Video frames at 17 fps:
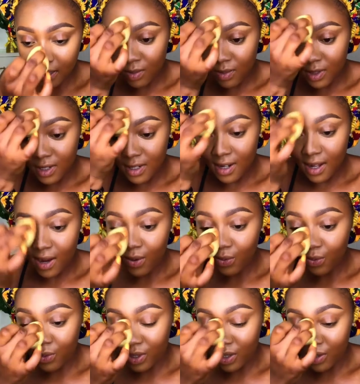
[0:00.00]
Somebody that
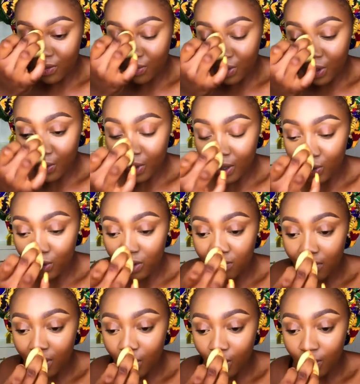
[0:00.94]
when we're
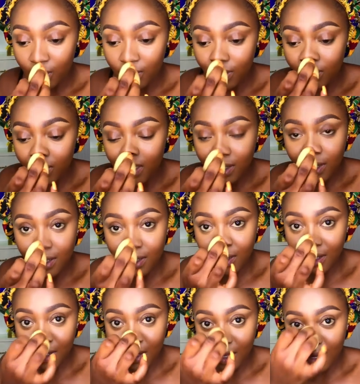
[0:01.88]
doing makeup, he just keeps
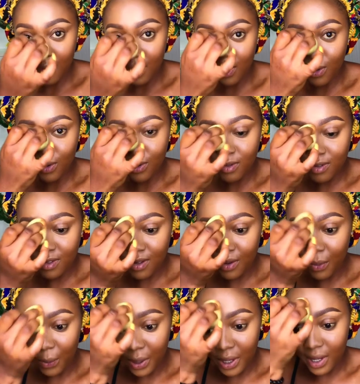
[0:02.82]
the car and he goes
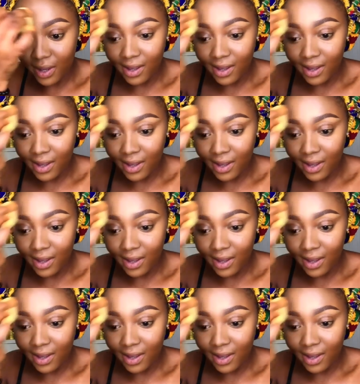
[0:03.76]
away.